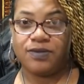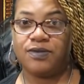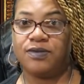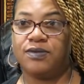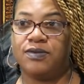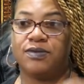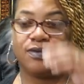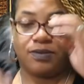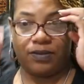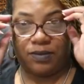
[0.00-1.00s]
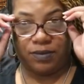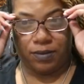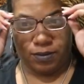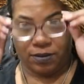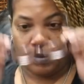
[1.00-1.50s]

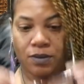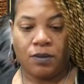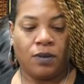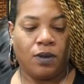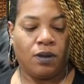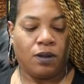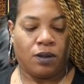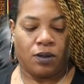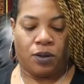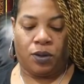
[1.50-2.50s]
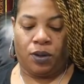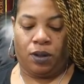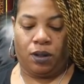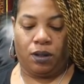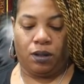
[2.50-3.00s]
(not speaking)